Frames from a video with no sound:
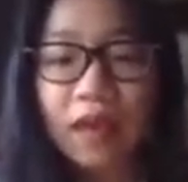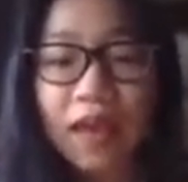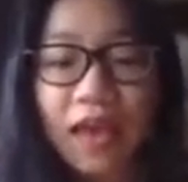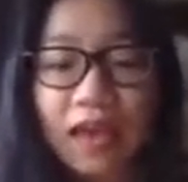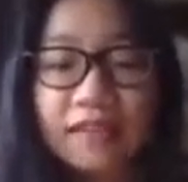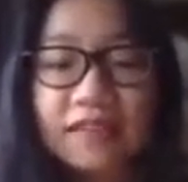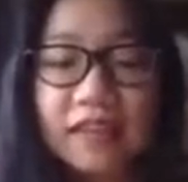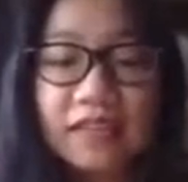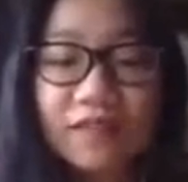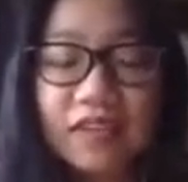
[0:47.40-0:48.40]
AIS
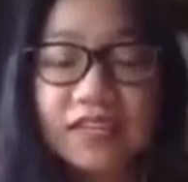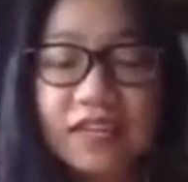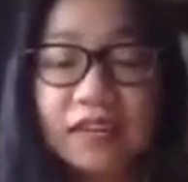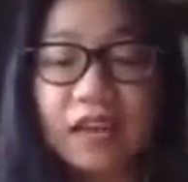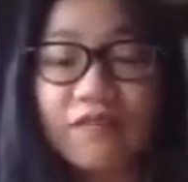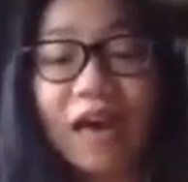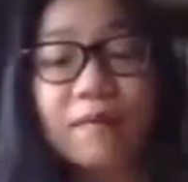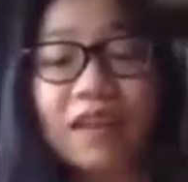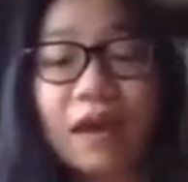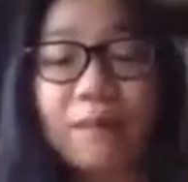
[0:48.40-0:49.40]
can devastate native
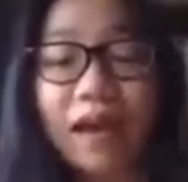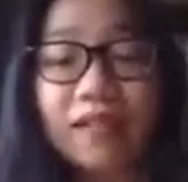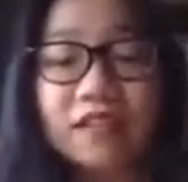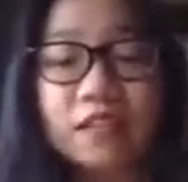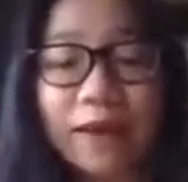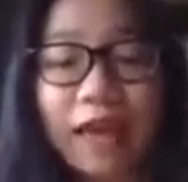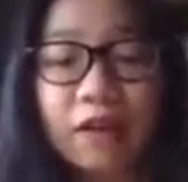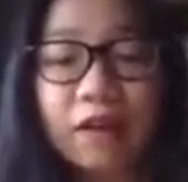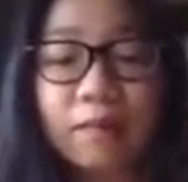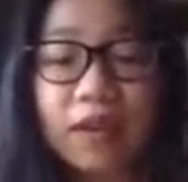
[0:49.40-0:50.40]
habitat balance by
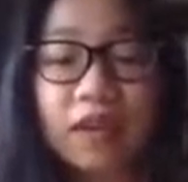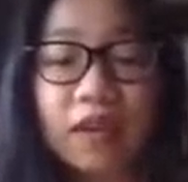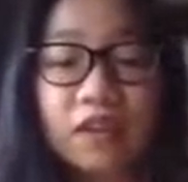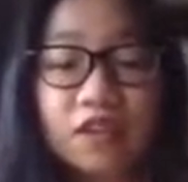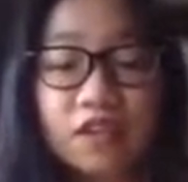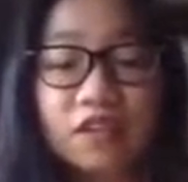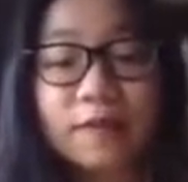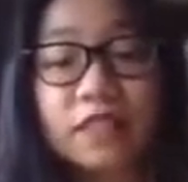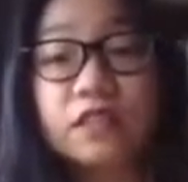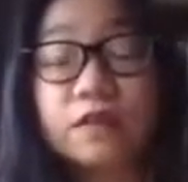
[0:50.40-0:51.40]
outcompeting indigenous
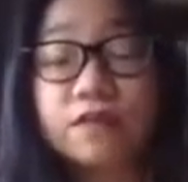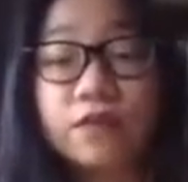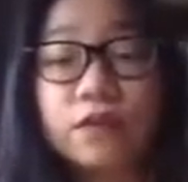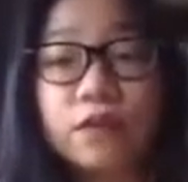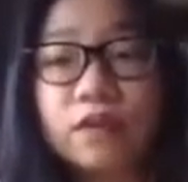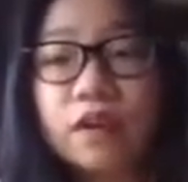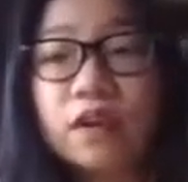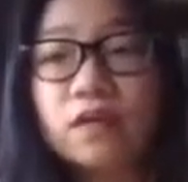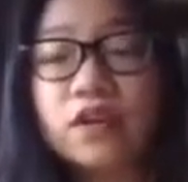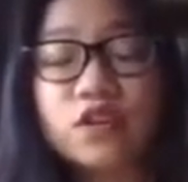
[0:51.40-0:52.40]
species for food,
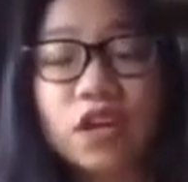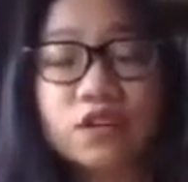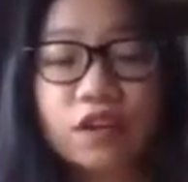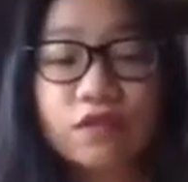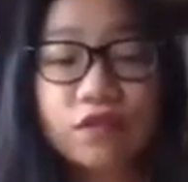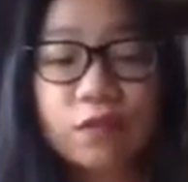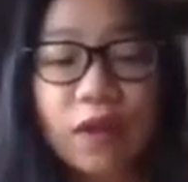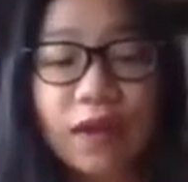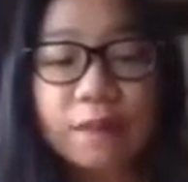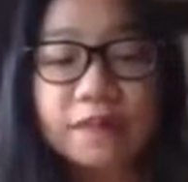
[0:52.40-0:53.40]
restructuring food
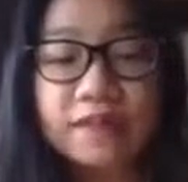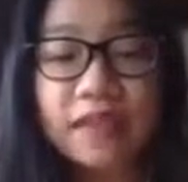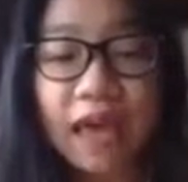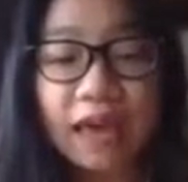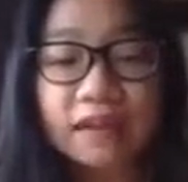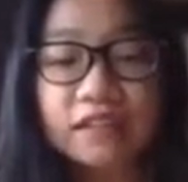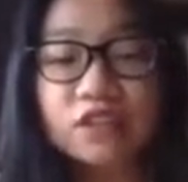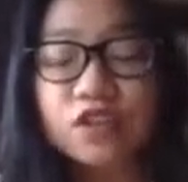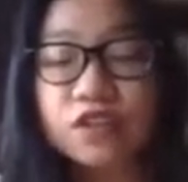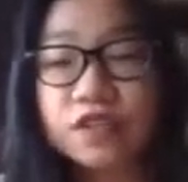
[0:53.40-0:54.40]
webs, and
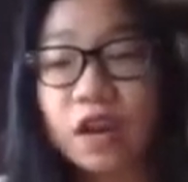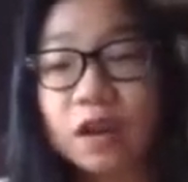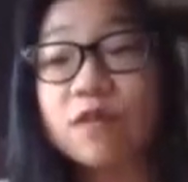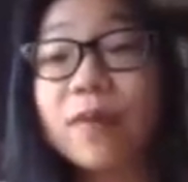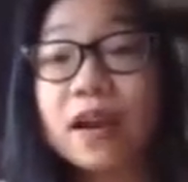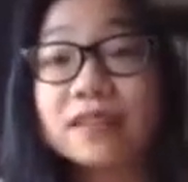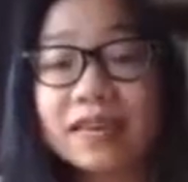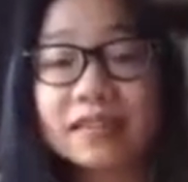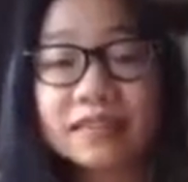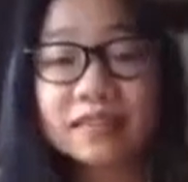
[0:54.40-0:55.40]
introducing harmful
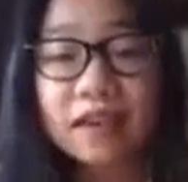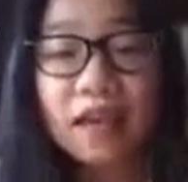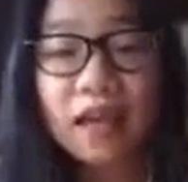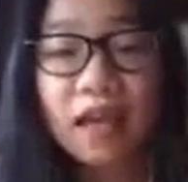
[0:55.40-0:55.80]
parasites.